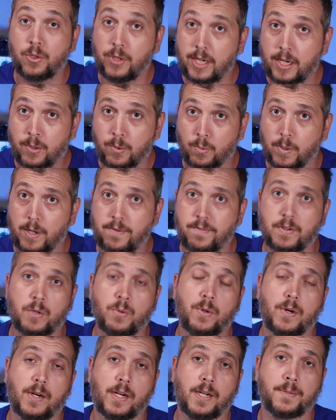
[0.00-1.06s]
including reef
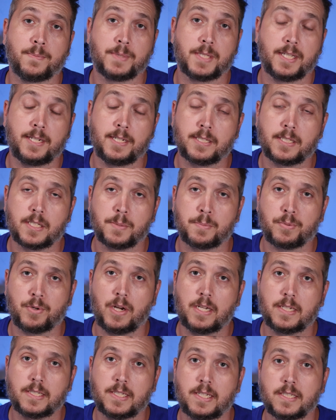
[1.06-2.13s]
aquariums, and it's the
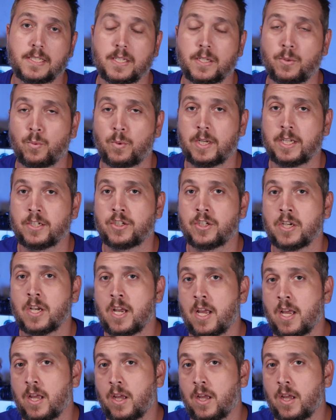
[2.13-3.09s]
process in which